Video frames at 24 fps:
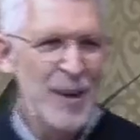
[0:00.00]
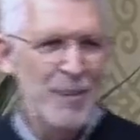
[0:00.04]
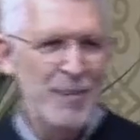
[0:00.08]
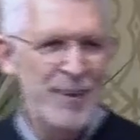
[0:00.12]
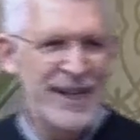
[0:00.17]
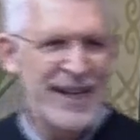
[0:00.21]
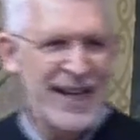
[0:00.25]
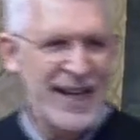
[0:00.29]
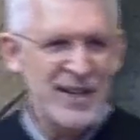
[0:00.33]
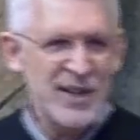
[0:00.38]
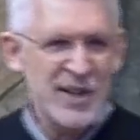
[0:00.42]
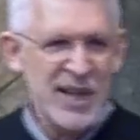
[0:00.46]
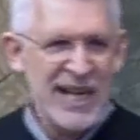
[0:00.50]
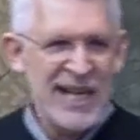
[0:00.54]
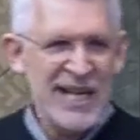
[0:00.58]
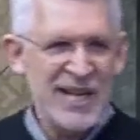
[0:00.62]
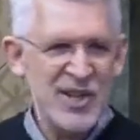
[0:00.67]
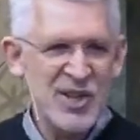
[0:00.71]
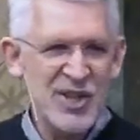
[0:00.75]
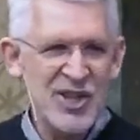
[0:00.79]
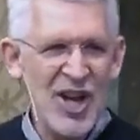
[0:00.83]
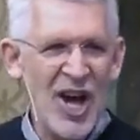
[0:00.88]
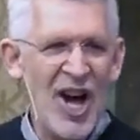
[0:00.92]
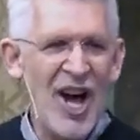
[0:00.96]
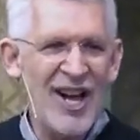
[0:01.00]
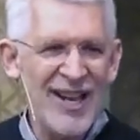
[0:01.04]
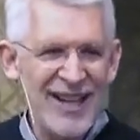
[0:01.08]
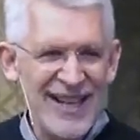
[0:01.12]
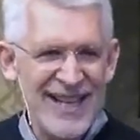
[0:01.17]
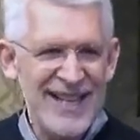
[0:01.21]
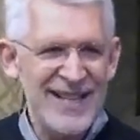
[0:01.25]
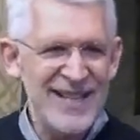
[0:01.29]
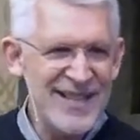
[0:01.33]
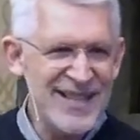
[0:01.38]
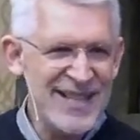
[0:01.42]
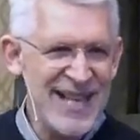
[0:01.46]
because he saw
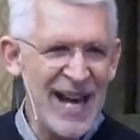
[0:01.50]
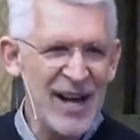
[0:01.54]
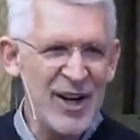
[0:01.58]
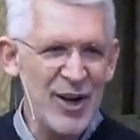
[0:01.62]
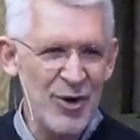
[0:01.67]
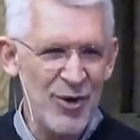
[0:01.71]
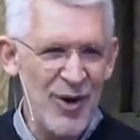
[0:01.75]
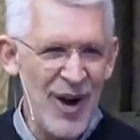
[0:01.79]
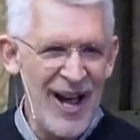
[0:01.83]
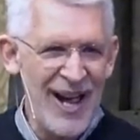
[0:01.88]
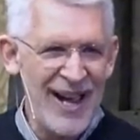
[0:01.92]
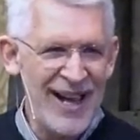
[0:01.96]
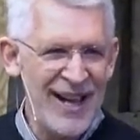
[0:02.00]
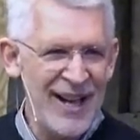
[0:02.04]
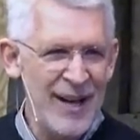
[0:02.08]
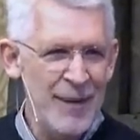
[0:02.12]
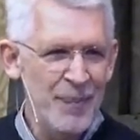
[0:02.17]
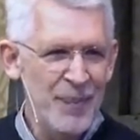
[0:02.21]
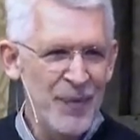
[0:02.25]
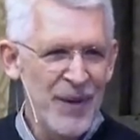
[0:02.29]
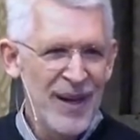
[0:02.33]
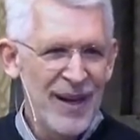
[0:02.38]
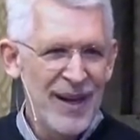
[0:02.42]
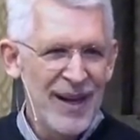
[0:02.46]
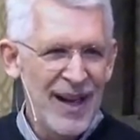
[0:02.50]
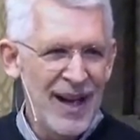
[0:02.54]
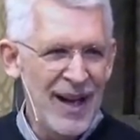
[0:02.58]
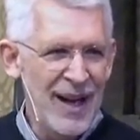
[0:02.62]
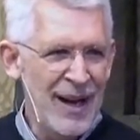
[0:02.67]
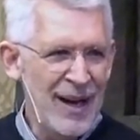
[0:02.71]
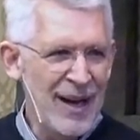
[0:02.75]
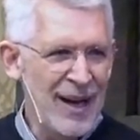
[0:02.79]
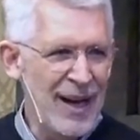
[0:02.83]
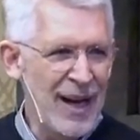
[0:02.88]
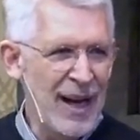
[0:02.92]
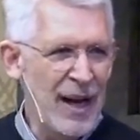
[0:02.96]
in Zechariah
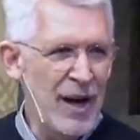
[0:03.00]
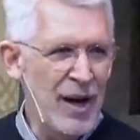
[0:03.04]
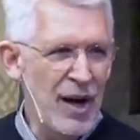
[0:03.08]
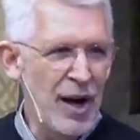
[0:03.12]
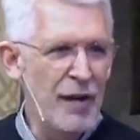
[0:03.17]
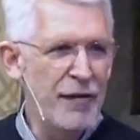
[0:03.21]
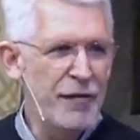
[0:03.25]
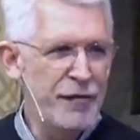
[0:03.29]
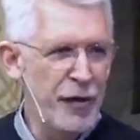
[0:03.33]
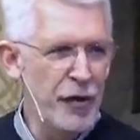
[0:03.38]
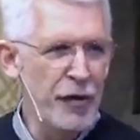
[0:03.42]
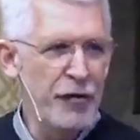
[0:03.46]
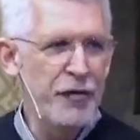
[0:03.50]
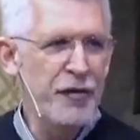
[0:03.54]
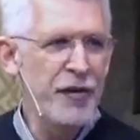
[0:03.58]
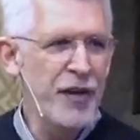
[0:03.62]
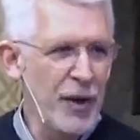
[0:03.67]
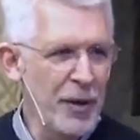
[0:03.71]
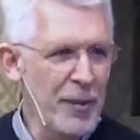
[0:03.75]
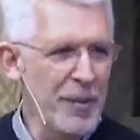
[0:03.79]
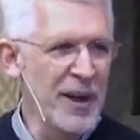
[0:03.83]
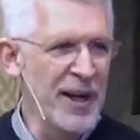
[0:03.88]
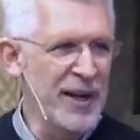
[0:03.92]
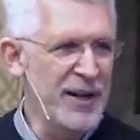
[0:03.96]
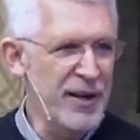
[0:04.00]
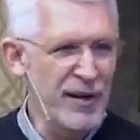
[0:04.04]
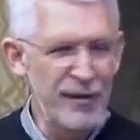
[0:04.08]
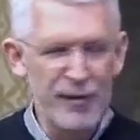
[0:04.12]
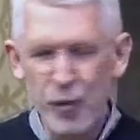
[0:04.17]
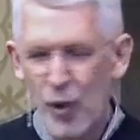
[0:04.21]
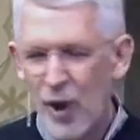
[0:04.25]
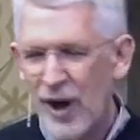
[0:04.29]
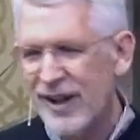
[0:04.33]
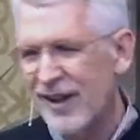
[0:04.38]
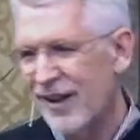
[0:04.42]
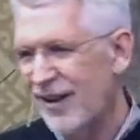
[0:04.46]
uh, a, a fulfillment
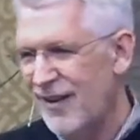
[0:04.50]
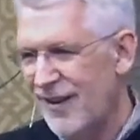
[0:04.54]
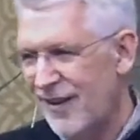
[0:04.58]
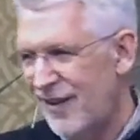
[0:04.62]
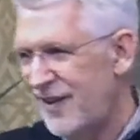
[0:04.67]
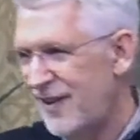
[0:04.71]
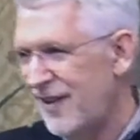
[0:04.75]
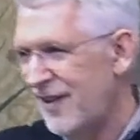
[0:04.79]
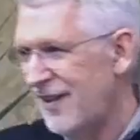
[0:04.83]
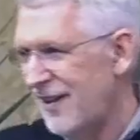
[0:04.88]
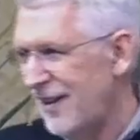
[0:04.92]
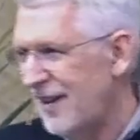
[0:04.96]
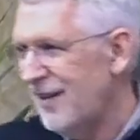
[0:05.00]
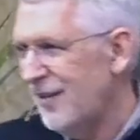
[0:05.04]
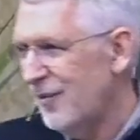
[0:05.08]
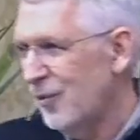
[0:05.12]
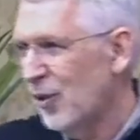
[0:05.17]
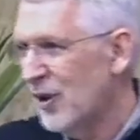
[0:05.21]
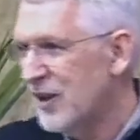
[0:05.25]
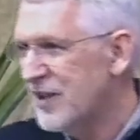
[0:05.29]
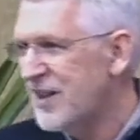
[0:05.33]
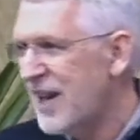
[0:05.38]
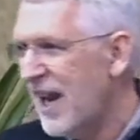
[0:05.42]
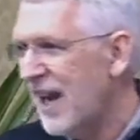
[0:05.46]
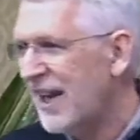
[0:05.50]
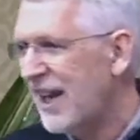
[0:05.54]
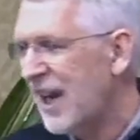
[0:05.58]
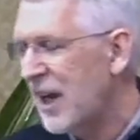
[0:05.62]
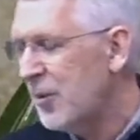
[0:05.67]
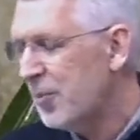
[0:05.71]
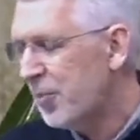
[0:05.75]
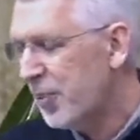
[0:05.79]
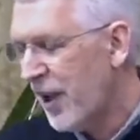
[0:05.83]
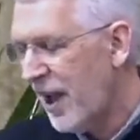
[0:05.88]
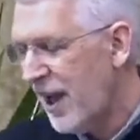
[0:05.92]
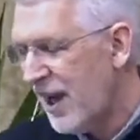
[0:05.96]
of what was
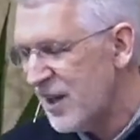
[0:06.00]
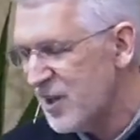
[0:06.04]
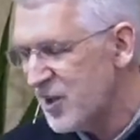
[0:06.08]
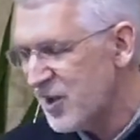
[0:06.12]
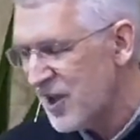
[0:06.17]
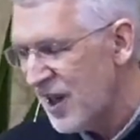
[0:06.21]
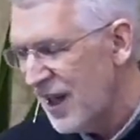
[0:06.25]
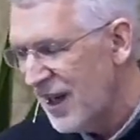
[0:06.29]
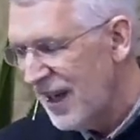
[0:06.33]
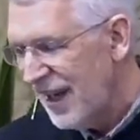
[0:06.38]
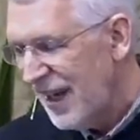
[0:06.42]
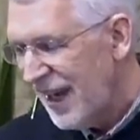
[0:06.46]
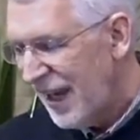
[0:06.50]
taking place.